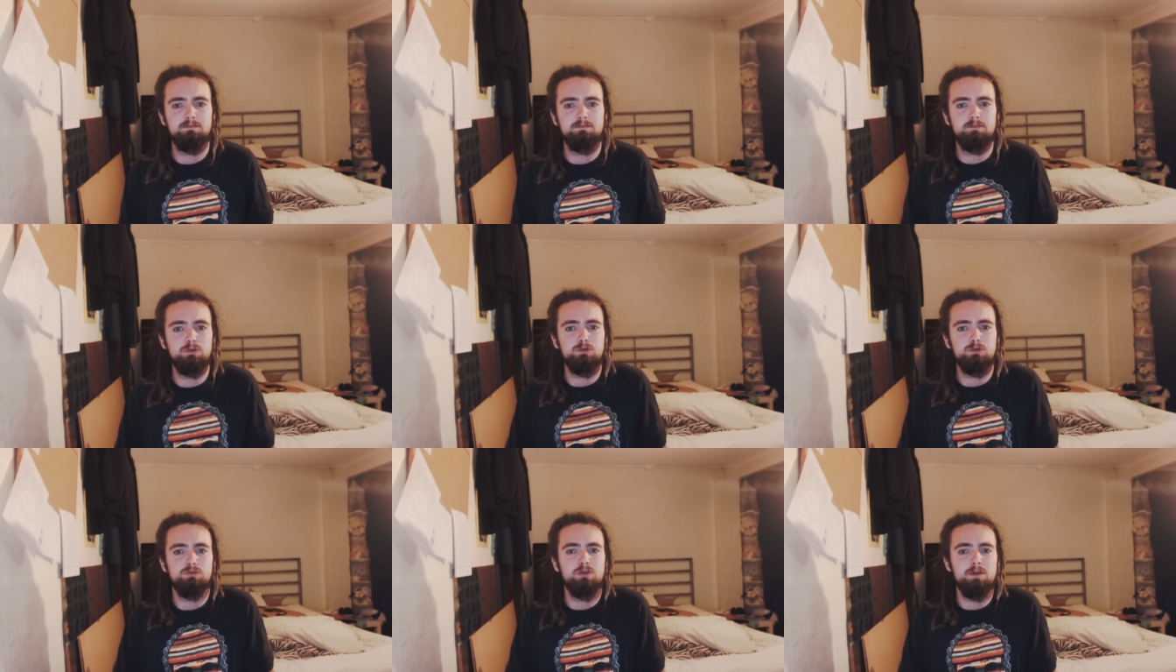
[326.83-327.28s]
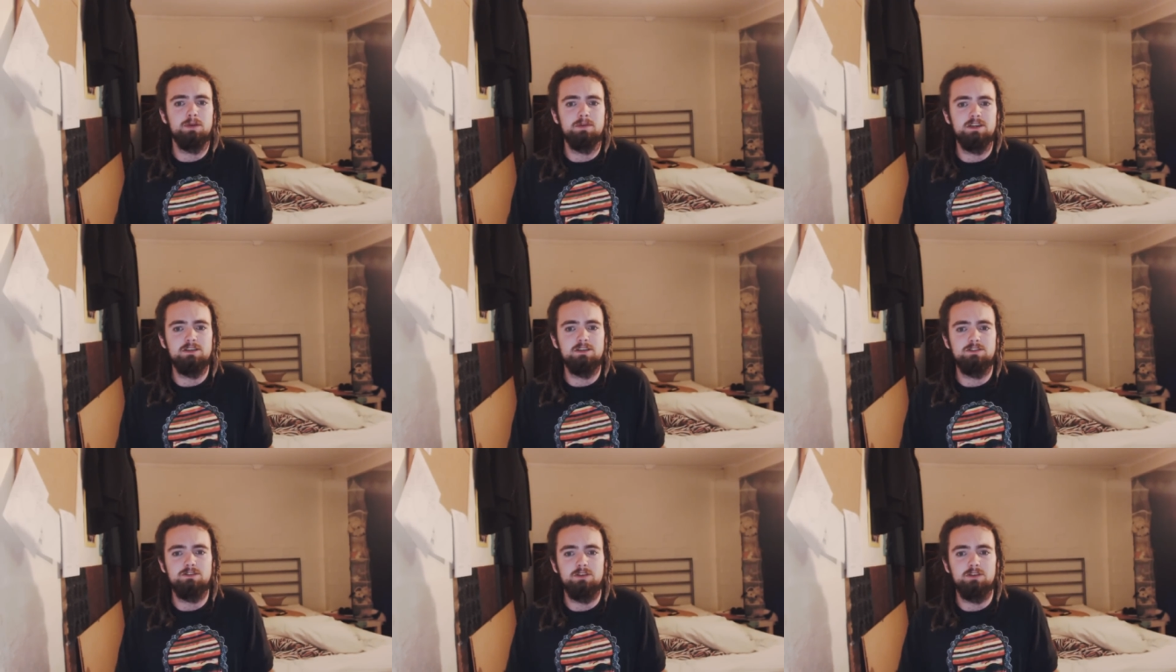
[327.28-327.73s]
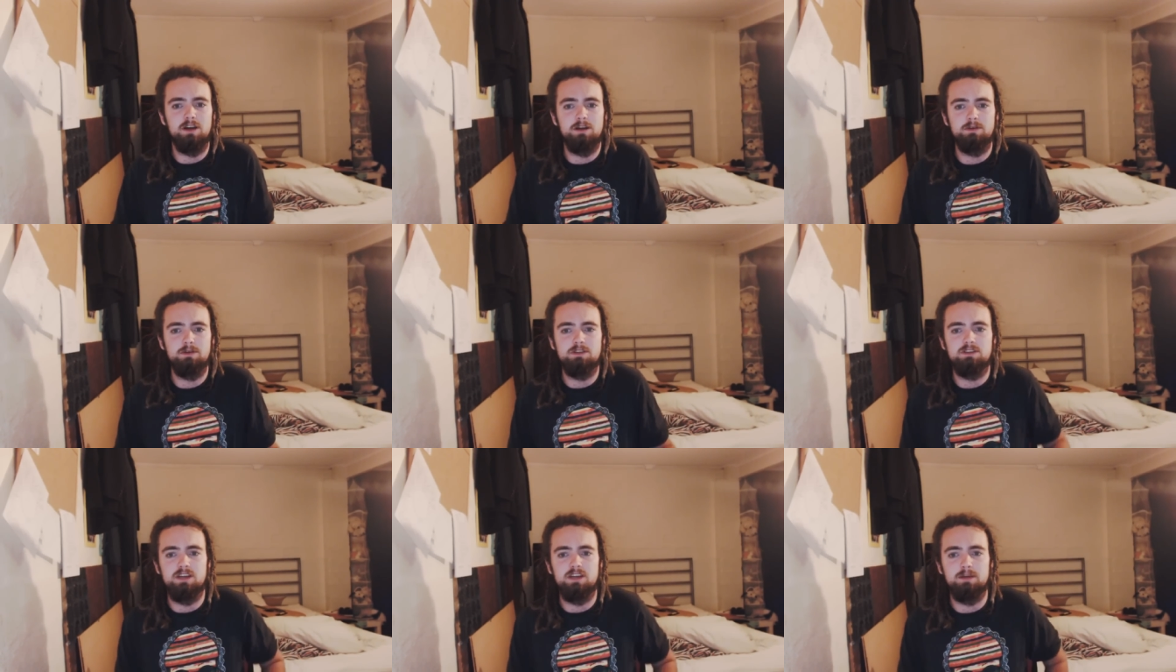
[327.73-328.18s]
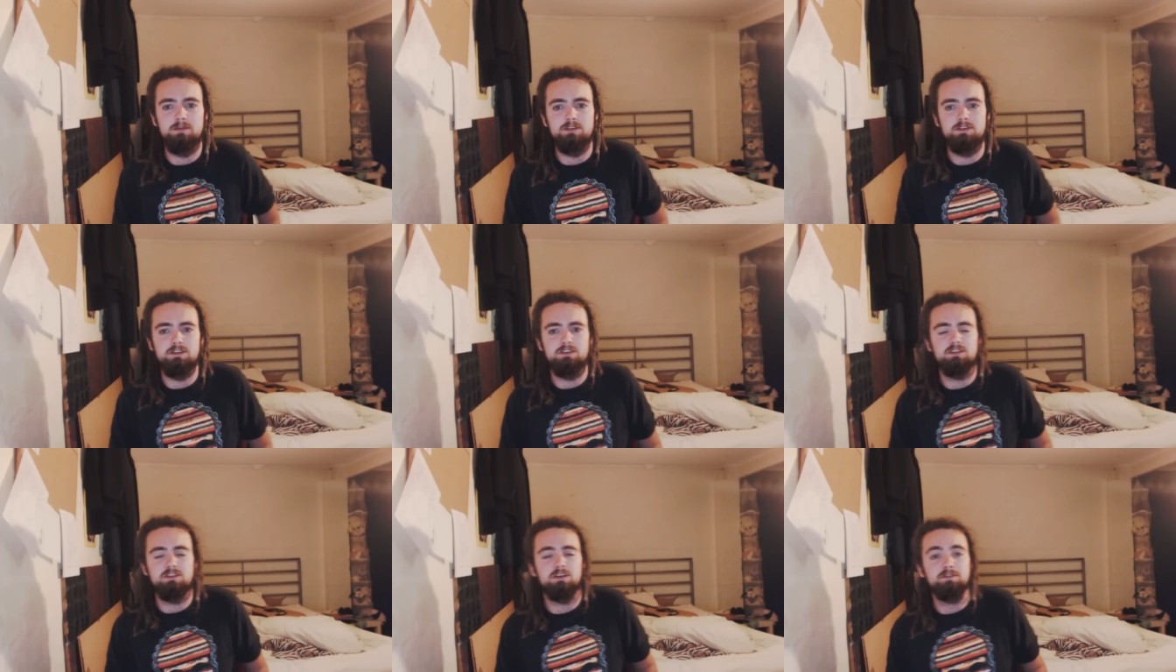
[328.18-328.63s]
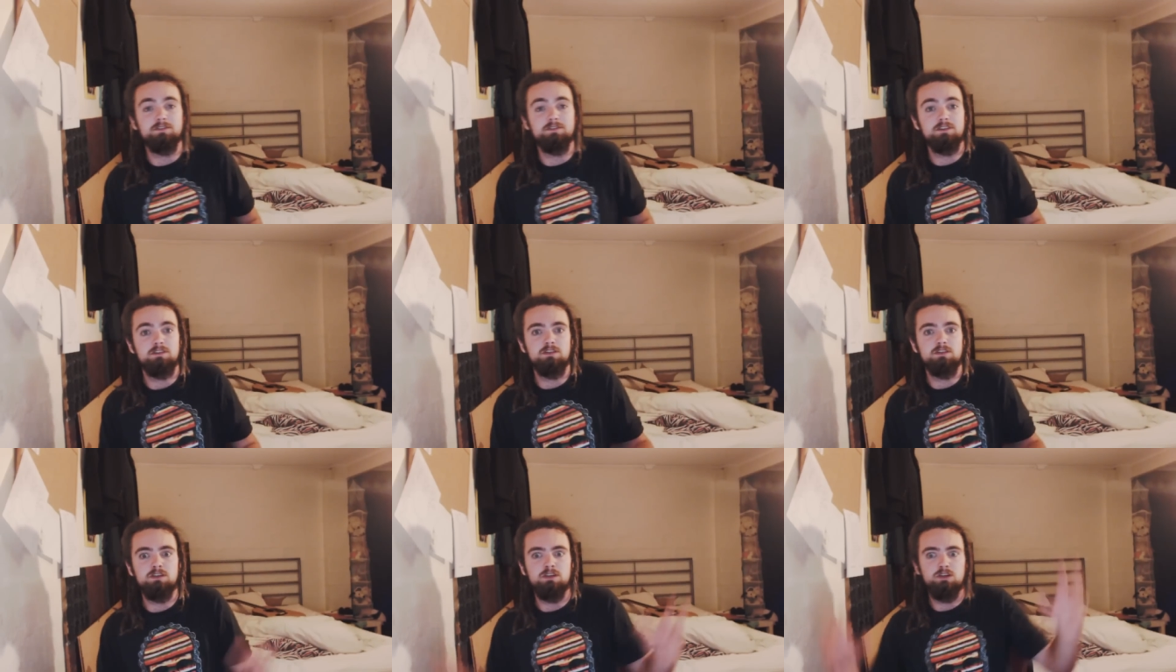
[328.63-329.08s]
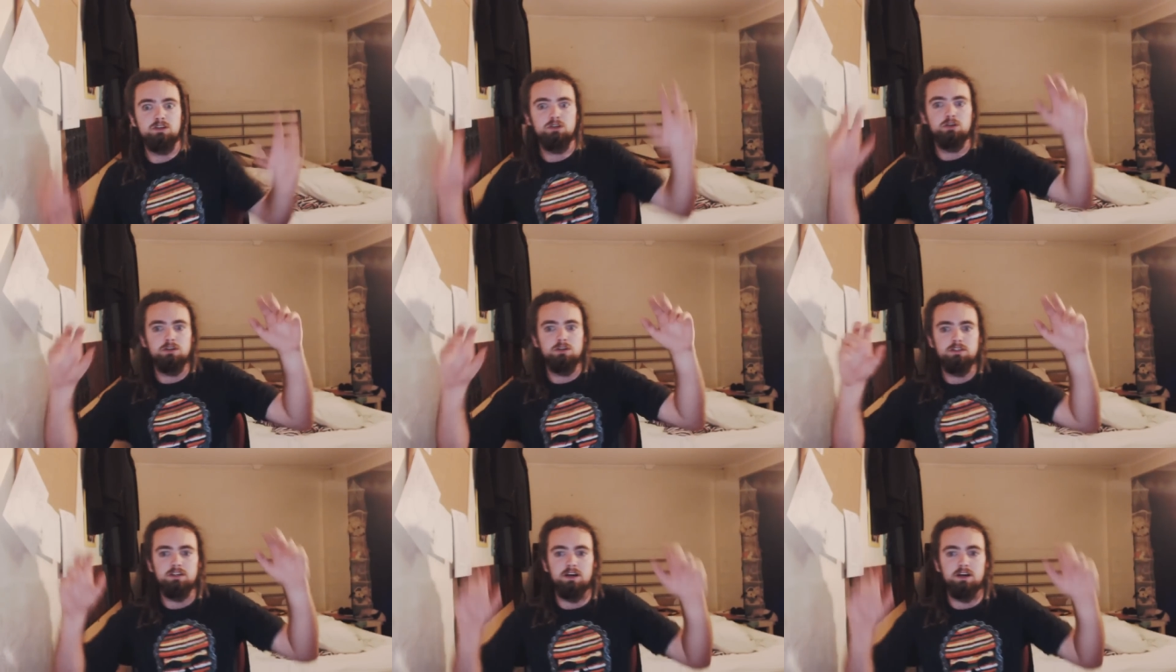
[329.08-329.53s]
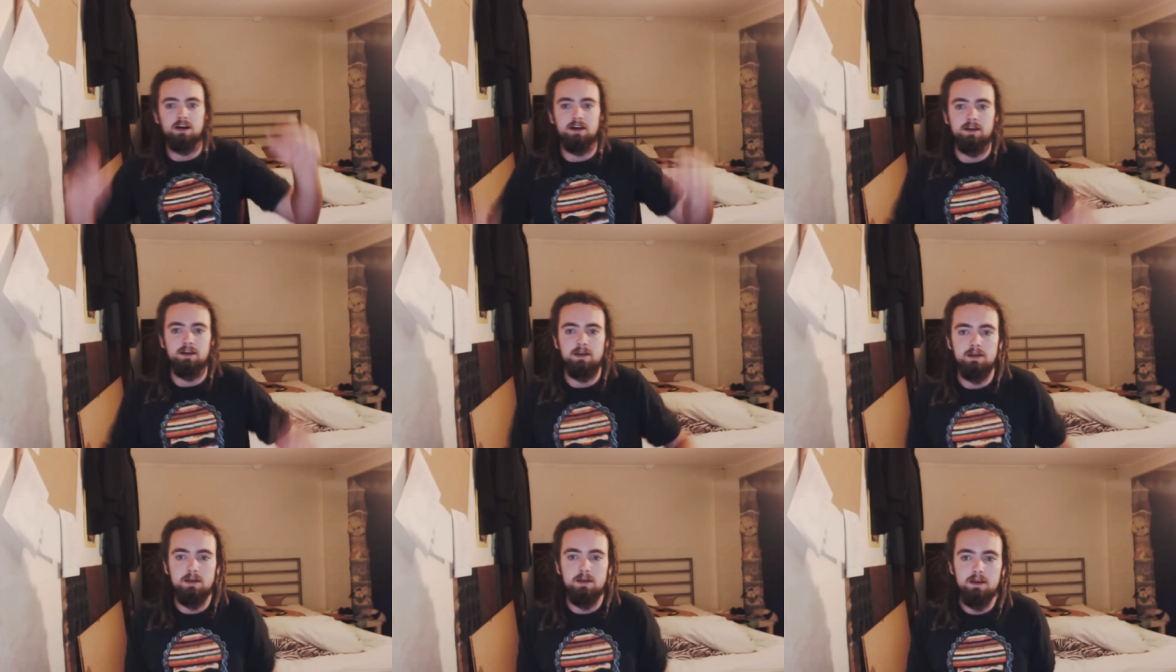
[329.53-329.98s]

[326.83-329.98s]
little Grimmy is trying to establish herself as the good guy.